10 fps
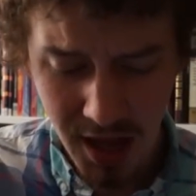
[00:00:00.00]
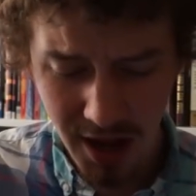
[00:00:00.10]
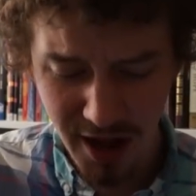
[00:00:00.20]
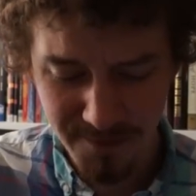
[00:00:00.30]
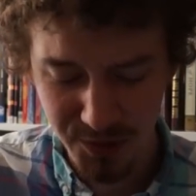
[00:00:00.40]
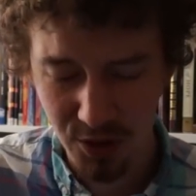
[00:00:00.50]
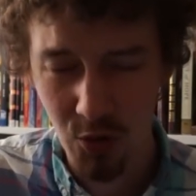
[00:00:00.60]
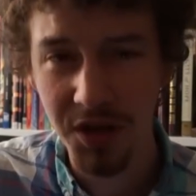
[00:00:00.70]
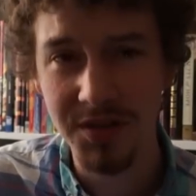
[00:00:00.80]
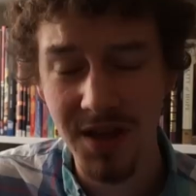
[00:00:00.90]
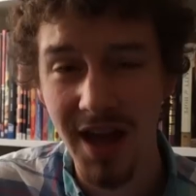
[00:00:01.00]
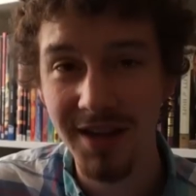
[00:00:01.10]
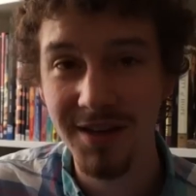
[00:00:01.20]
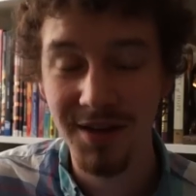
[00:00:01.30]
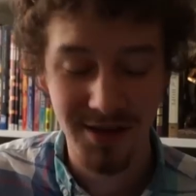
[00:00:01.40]
A quick
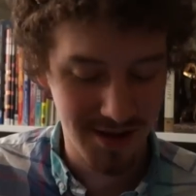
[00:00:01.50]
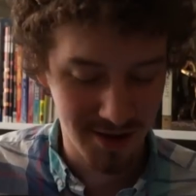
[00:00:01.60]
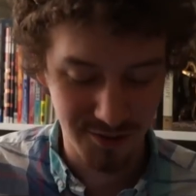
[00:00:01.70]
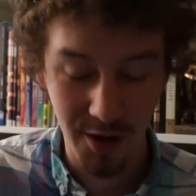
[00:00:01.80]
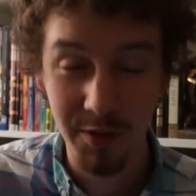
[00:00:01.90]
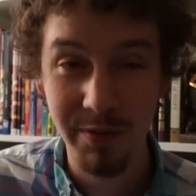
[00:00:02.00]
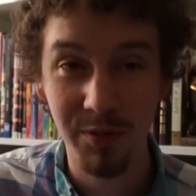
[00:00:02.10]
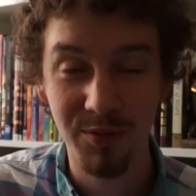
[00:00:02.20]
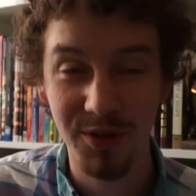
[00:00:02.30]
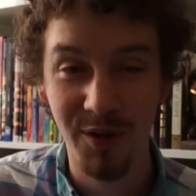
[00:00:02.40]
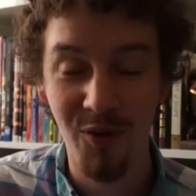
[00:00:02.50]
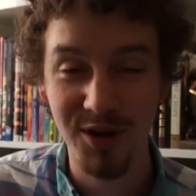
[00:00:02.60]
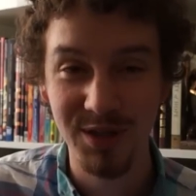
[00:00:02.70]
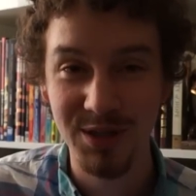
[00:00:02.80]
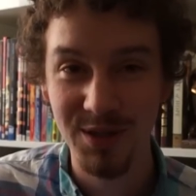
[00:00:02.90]
aside, I don't know how many people will
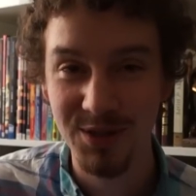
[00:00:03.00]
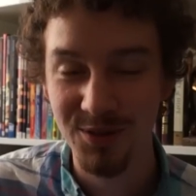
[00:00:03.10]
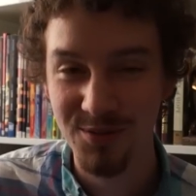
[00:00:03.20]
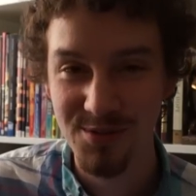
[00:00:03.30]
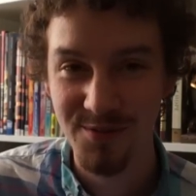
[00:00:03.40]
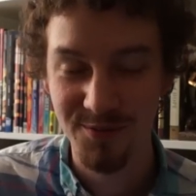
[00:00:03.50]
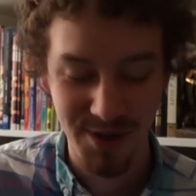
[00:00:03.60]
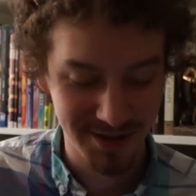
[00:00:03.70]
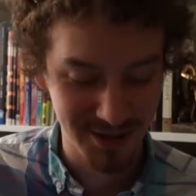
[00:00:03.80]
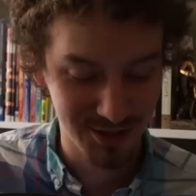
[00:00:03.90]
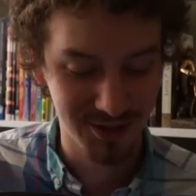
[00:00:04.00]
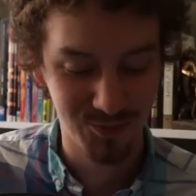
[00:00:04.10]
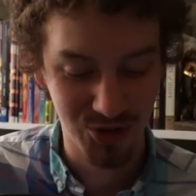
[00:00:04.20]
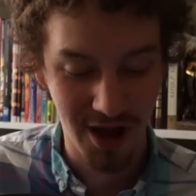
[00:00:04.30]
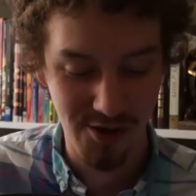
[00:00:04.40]
watch or listen to this or pay attention to
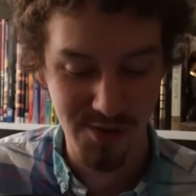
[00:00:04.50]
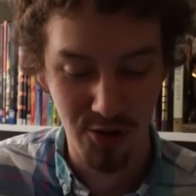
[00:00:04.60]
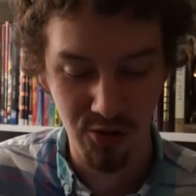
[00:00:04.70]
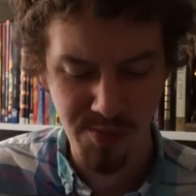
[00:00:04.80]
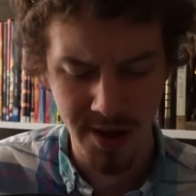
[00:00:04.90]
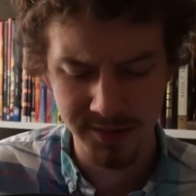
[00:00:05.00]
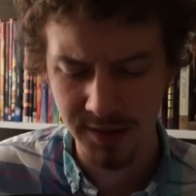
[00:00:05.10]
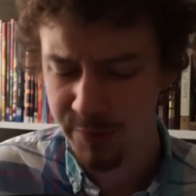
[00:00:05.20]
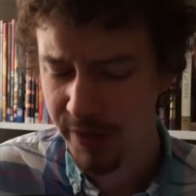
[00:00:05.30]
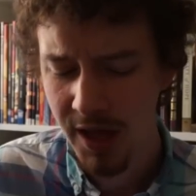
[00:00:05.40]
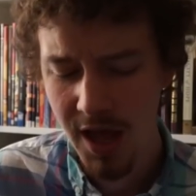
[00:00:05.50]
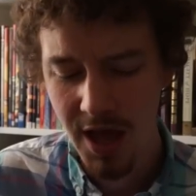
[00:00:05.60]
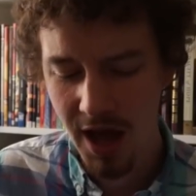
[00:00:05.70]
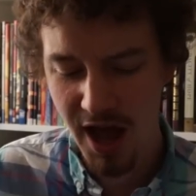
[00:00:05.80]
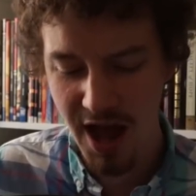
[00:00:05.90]
Chicago mayoral politics, but
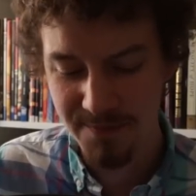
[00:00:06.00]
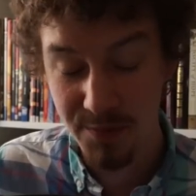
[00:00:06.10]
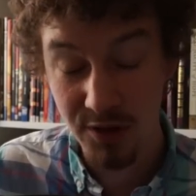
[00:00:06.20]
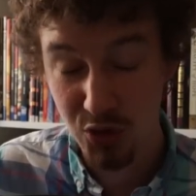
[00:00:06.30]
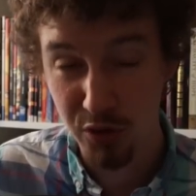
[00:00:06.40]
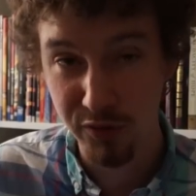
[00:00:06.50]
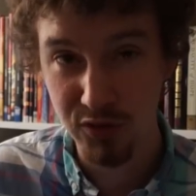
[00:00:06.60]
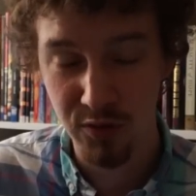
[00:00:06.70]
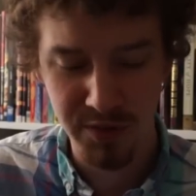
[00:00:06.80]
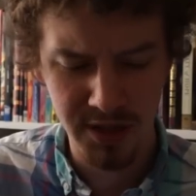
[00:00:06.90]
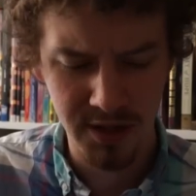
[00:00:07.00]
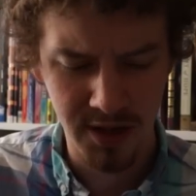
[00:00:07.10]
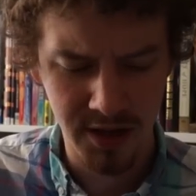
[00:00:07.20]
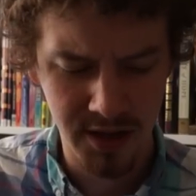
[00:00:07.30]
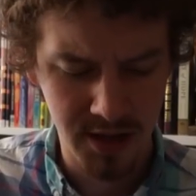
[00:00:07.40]
the short version would be
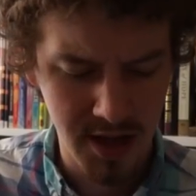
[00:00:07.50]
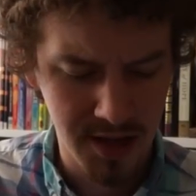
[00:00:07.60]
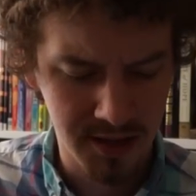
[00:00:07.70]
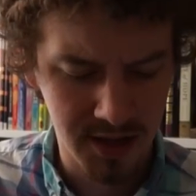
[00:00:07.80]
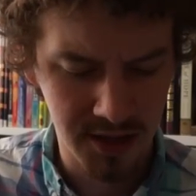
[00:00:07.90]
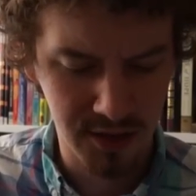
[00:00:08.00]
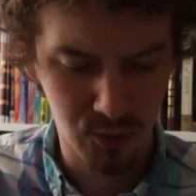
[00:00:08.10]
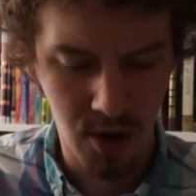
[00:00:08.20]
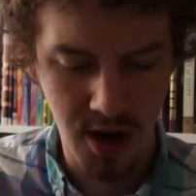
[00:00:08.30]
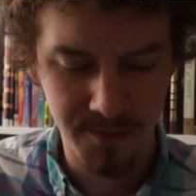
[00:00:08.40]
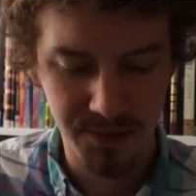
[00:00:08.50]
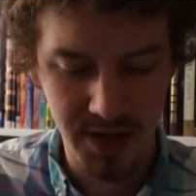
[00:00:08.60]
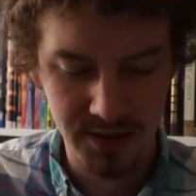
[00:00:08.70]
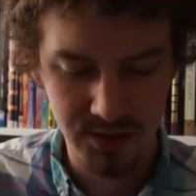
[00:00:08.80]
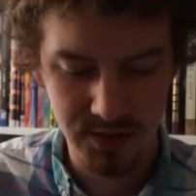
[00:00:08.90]
that I think Ram
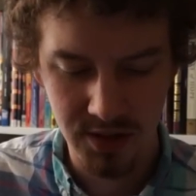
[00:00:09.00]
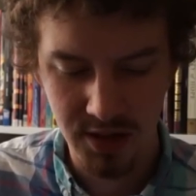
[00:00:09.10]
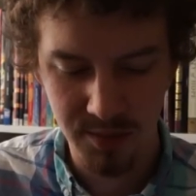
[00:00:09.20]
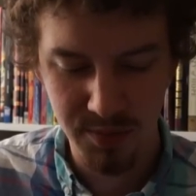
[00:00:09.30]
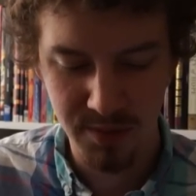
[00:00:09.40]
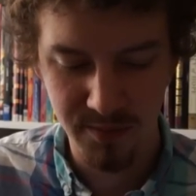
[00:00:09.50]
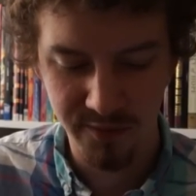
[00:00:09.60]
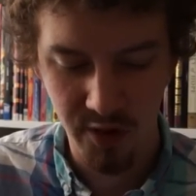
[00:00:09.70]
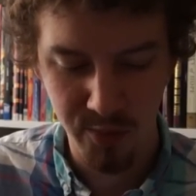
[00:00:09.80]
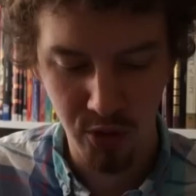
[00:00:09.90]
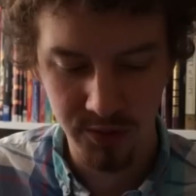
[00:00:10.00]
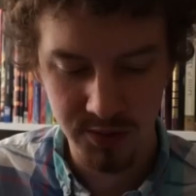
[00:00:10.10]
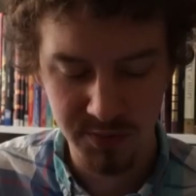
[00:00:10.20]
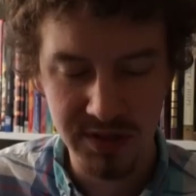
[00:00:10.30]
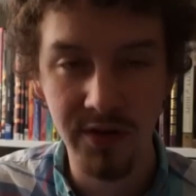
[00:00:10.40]
has been far more
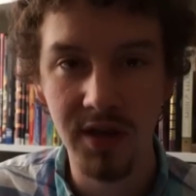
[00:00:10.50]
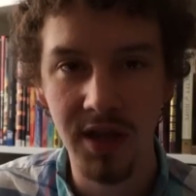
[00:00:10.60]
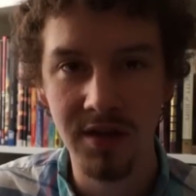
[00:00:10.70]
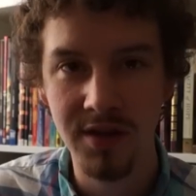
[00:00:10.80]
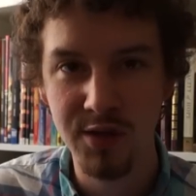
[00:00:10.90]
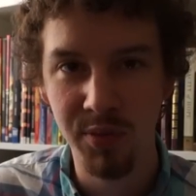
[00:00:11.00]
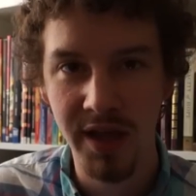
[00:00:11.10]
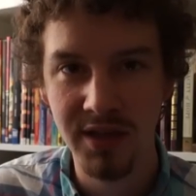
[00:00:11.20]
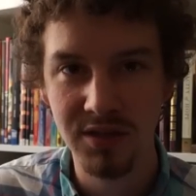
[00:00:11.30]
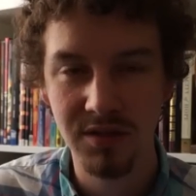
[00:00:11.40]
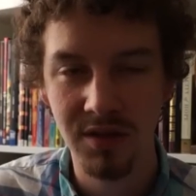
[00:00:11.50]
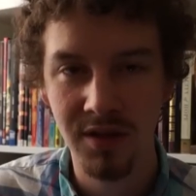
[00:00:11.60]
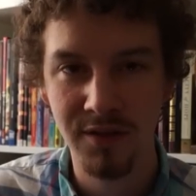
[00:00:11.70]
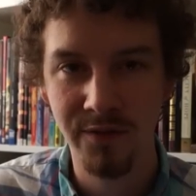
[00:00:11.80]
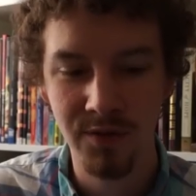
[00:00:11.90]
specific in his plans
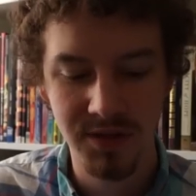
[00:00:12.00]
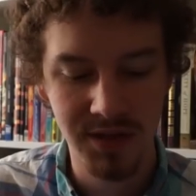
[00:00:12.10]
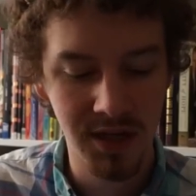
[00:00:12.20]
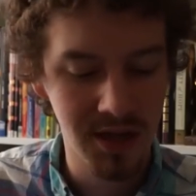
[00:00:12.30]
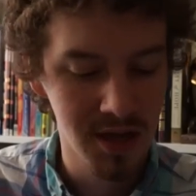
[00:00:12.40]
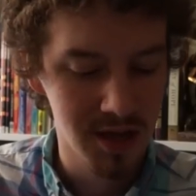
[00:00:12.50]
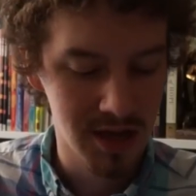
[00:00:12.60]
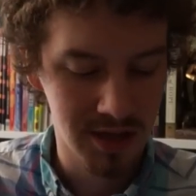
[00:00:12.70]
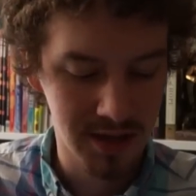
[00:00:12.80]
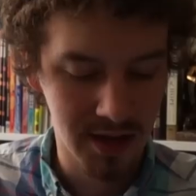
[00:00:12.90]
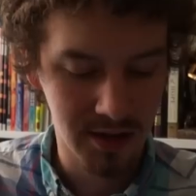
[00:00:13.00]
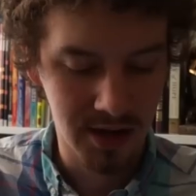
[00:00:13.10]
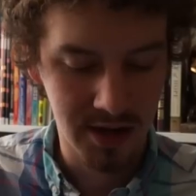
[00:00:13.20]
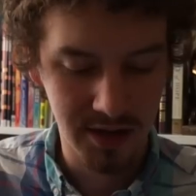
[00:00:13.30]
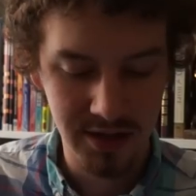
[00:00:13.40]
for the city, and
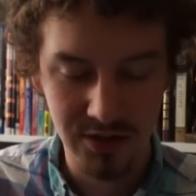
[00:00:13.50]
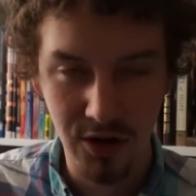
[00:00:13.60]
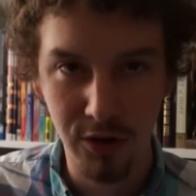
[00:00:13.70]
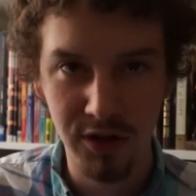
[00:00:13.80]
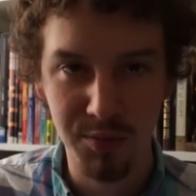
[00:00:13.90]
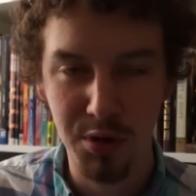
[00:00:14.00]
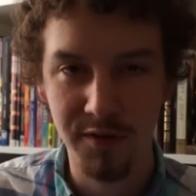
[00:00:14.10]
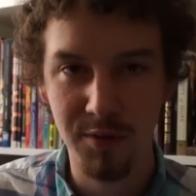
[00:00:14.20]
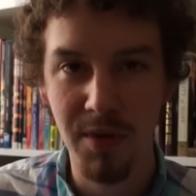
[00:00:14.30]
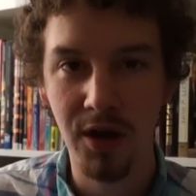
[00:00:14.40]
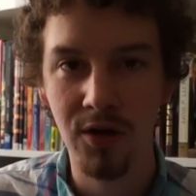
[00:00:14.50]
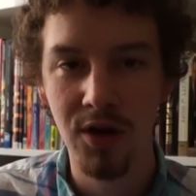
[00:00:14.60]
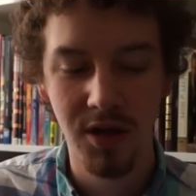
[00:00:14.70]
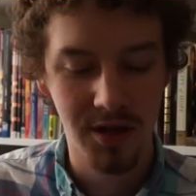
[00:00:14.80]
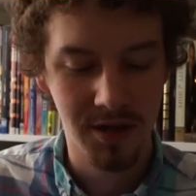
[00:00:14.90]
that he is hardly a perfect
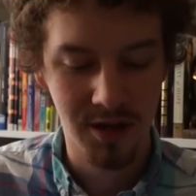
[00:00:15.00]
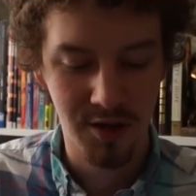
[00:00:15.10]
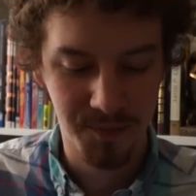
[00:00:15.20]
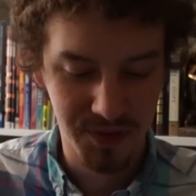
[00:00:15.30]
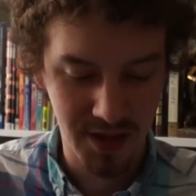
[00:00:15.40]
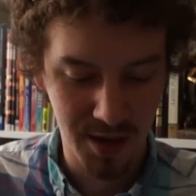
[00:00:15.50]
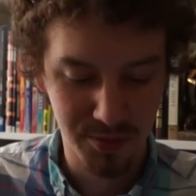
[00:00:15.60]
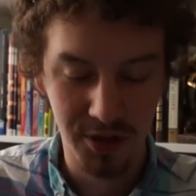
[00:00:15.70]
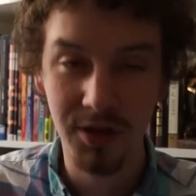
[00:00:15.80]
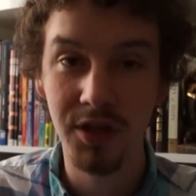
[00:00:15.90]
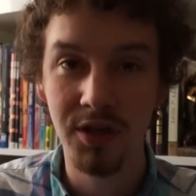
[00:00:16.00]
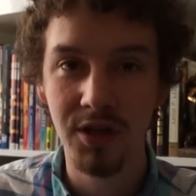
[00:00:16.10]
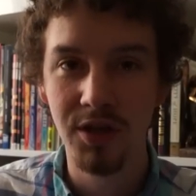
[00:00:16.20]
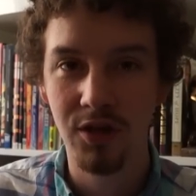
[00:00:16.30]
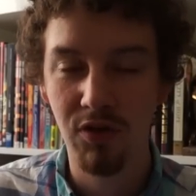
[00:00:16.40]
mayor, not a particularly
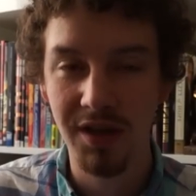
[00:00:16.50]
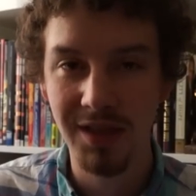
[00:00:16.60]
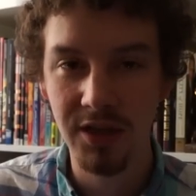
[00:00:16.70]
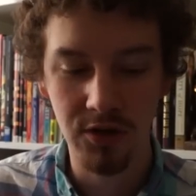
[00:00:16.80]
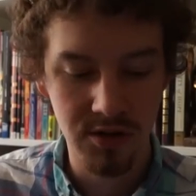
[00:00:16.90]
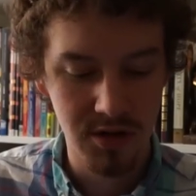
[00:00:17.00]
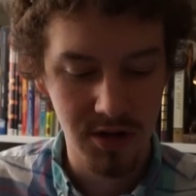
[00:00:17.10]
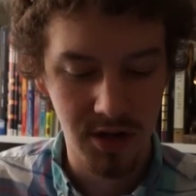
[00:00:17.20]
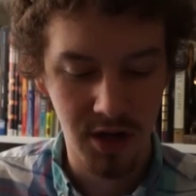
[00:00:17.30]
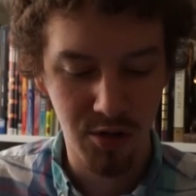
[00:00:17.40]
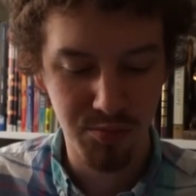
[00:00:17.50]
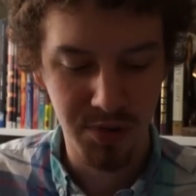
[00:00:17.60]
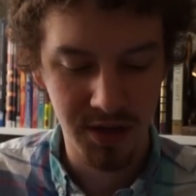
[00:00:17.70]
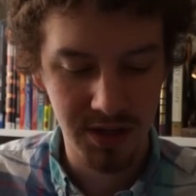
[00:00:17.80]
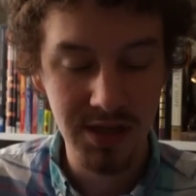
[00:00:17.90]
great leader,
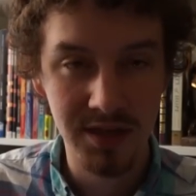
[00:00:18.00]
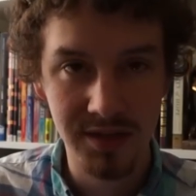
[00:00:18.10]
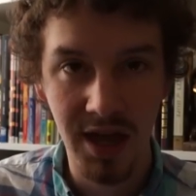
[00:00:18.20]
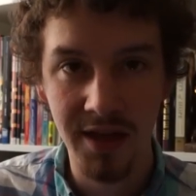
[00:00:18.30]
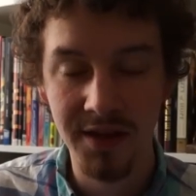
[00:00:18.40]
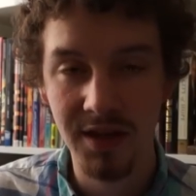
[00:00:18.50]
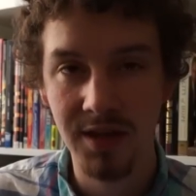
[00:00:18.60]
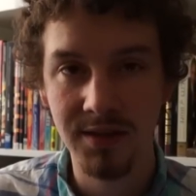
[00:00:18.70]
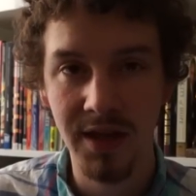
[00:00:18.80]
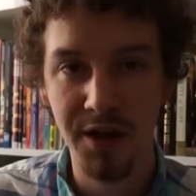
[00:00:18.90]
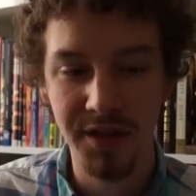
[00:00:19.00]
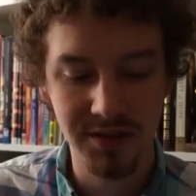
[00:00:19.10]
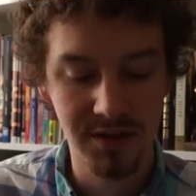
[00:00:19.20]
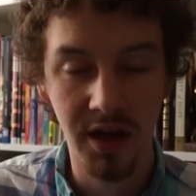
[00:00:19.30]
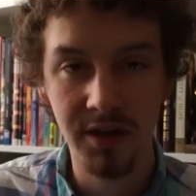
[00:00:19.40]
but he is a guy that gets a lot of
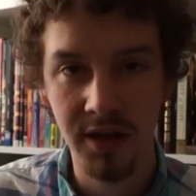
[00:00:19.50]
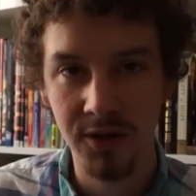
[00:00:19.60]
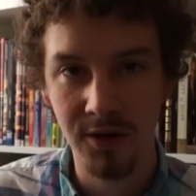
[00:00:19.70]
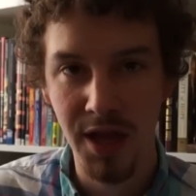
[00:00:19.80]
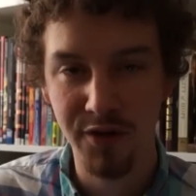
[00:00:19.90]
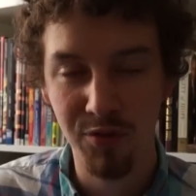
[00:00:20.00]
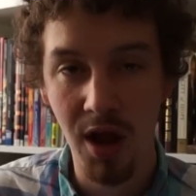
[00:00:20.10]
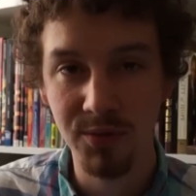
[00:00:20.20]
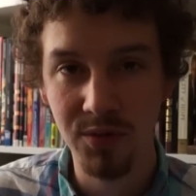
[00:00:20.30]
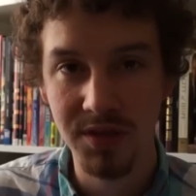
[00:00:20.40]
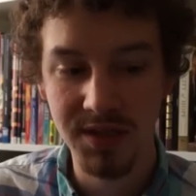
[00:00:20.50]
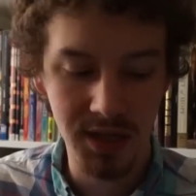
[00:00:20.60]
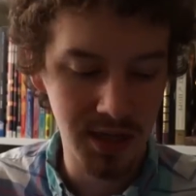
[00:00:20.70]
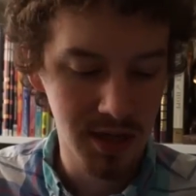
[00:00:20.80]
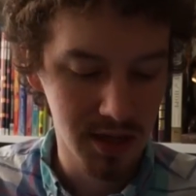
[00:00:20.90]
things done, and there are a lot of problems with the
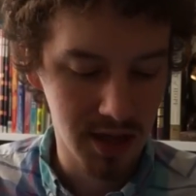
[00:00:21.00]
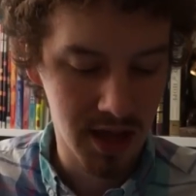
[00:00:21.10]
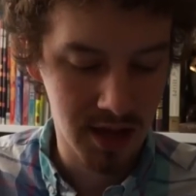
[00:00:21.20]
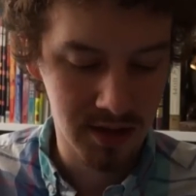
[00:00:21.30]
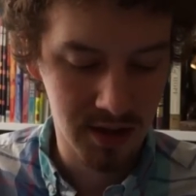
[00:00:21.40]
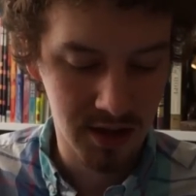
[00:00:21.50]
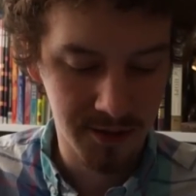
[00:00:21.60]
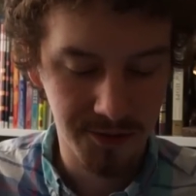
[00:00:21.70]
city, and